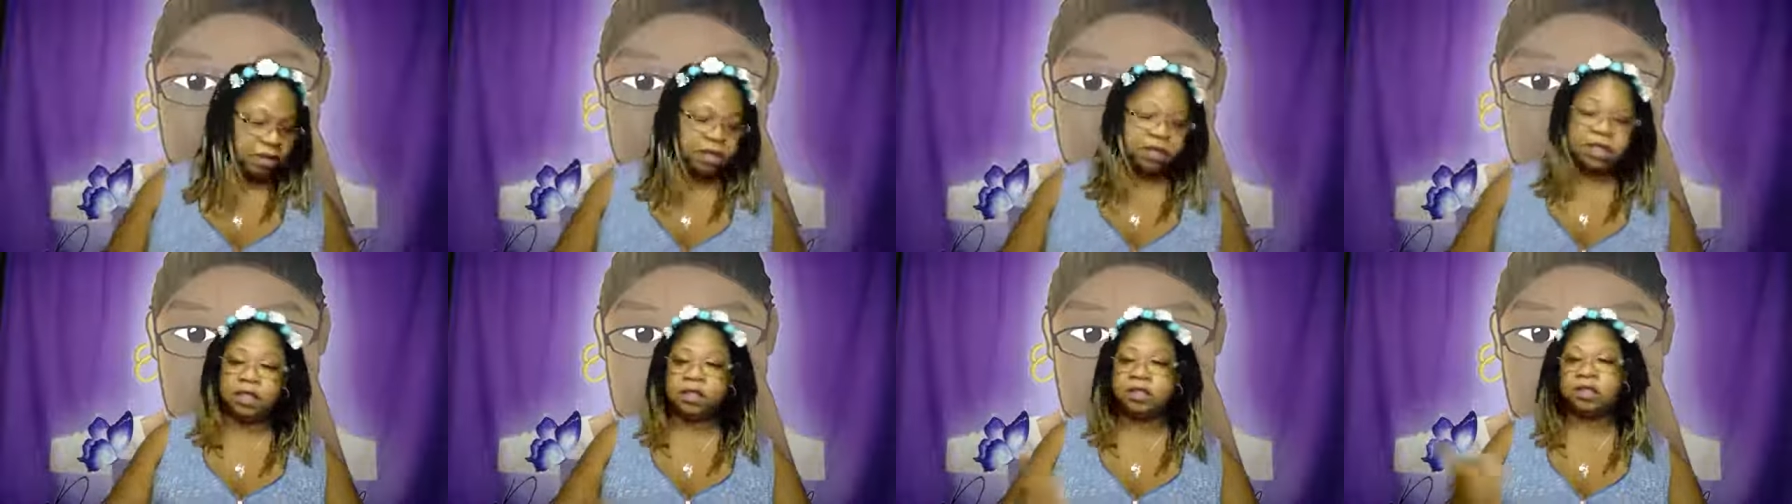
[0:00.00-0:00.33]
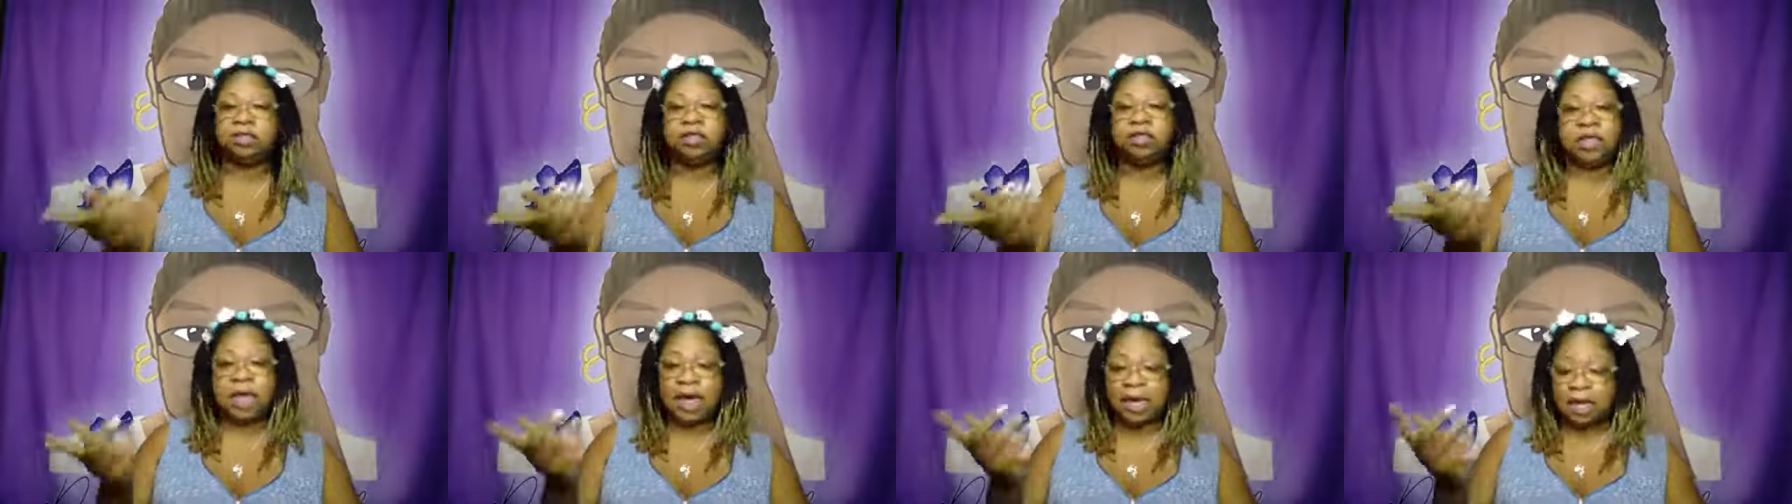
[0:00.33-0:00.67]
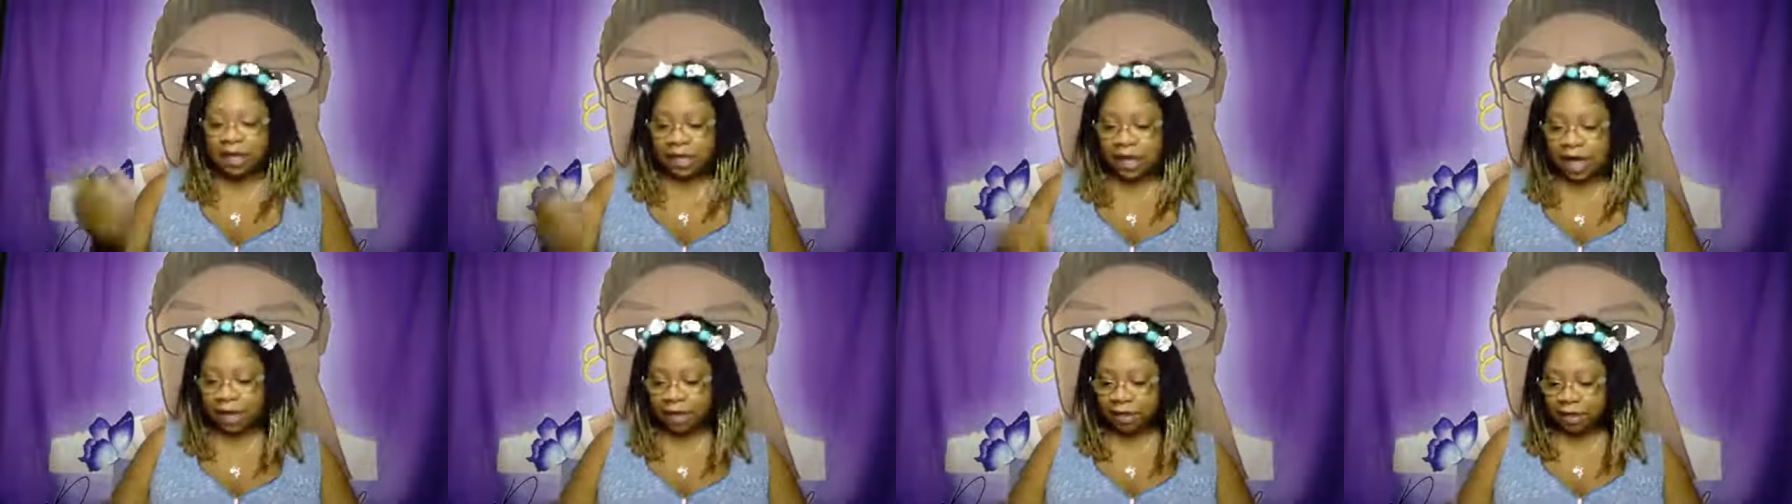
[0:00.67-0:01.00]
And I told you I got
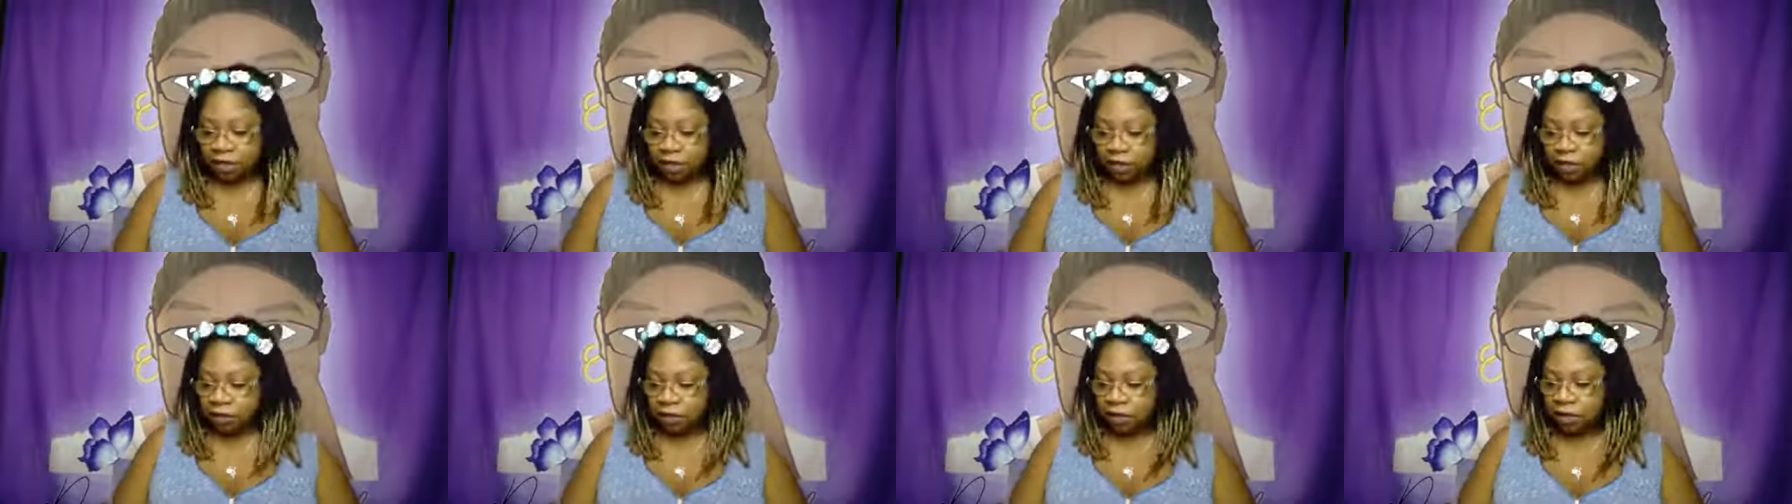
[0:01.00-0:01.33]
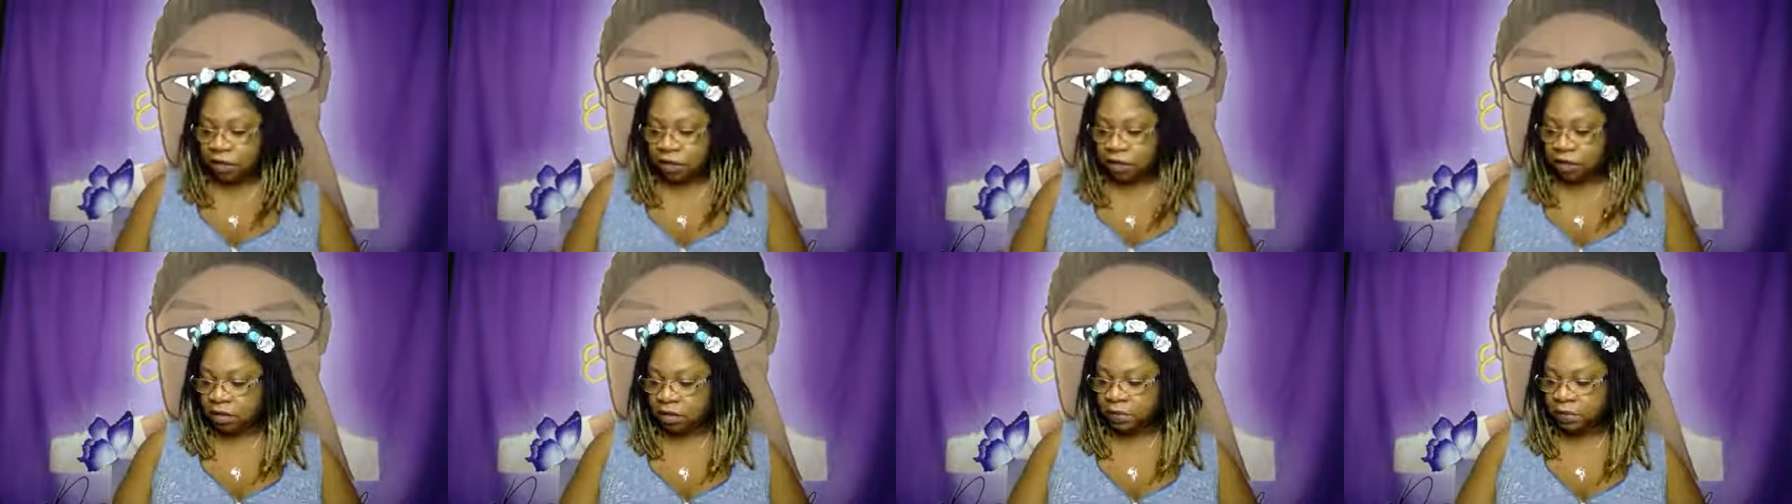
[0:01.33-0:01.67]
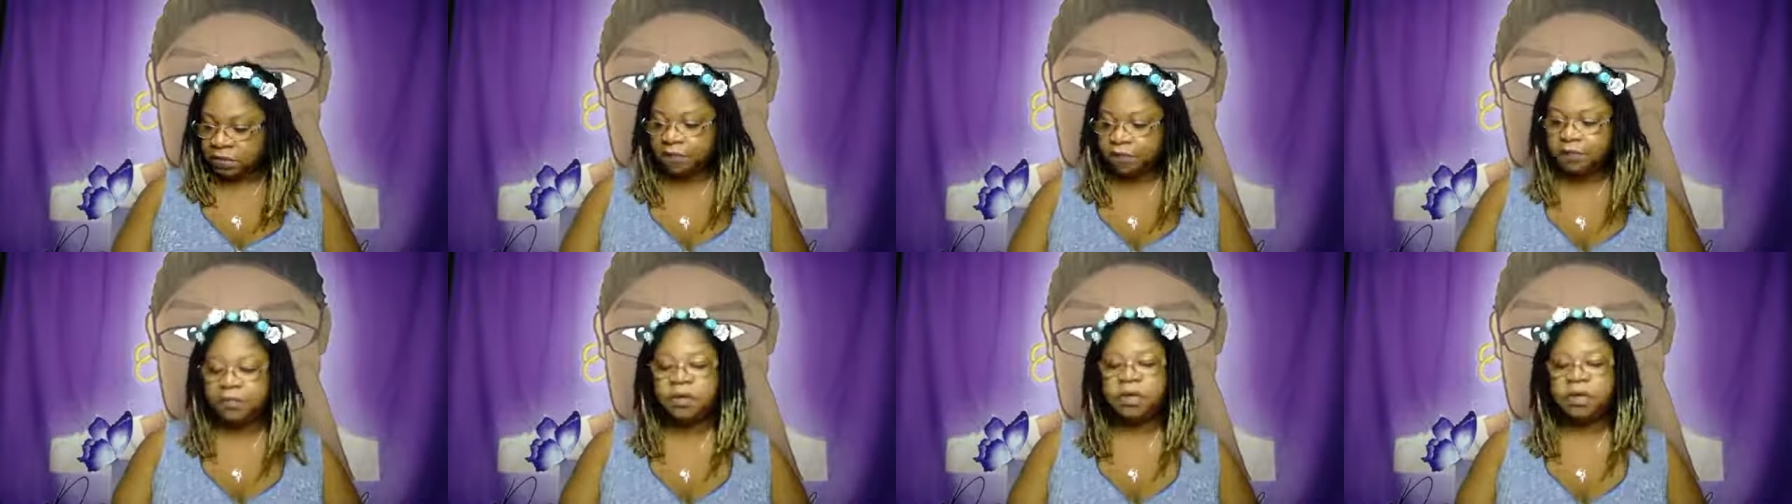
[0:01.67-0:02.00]
a lot of those
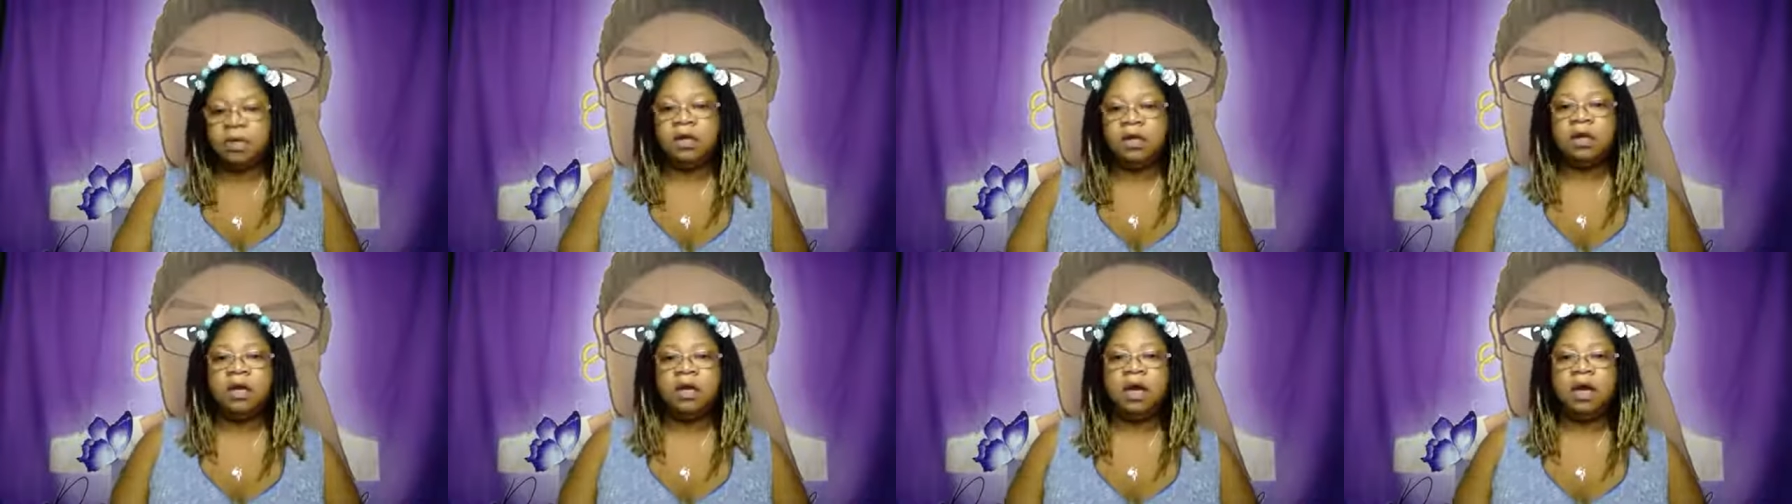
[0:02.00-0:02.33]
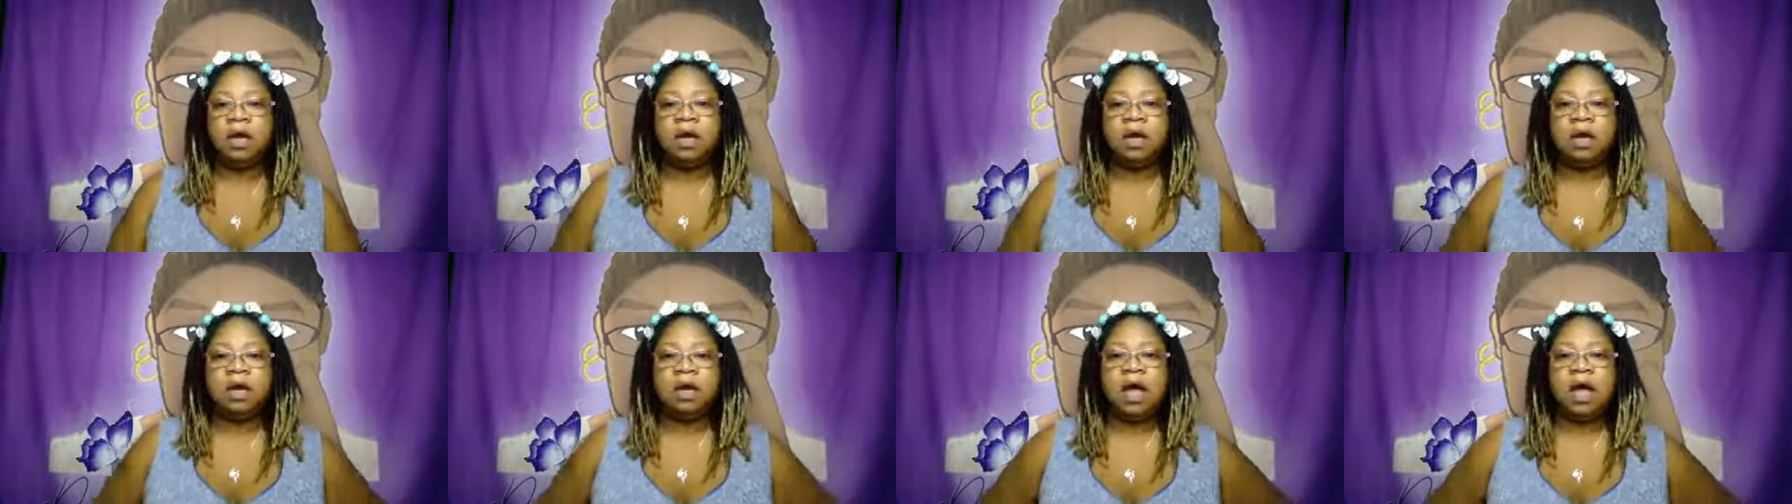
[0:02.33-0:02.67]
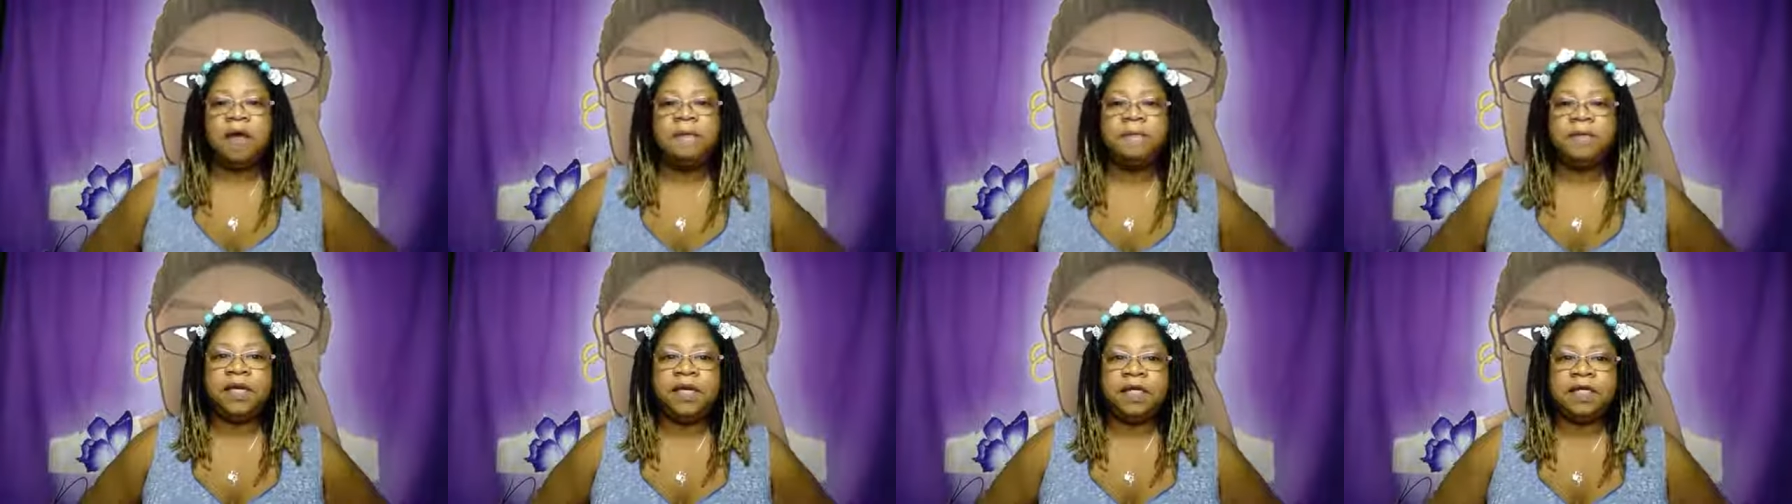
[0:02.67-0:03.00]

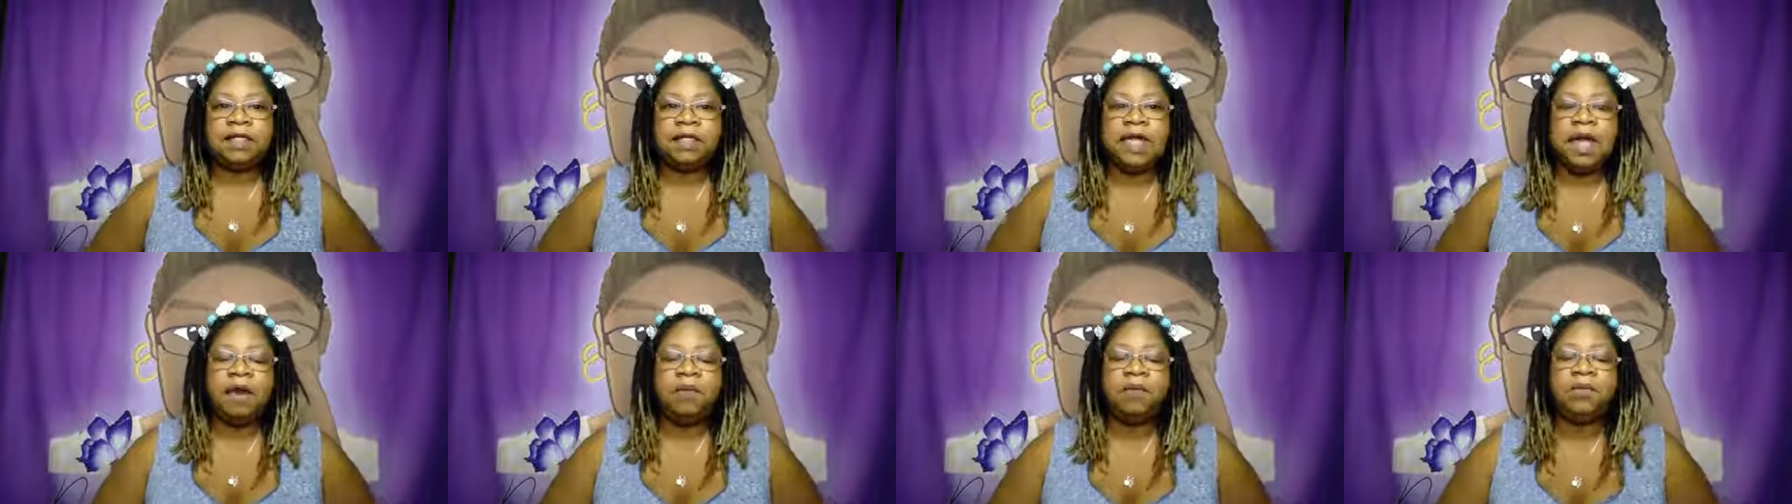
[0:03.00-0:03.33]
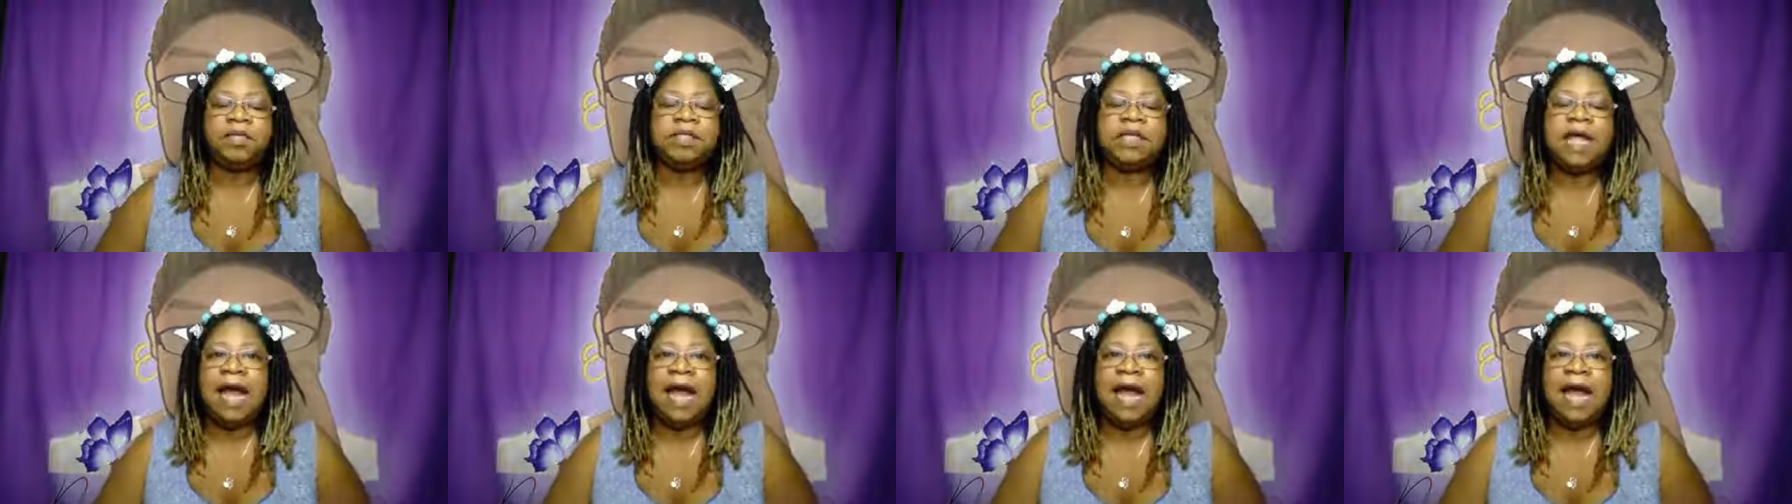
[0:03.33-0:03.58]
companies that was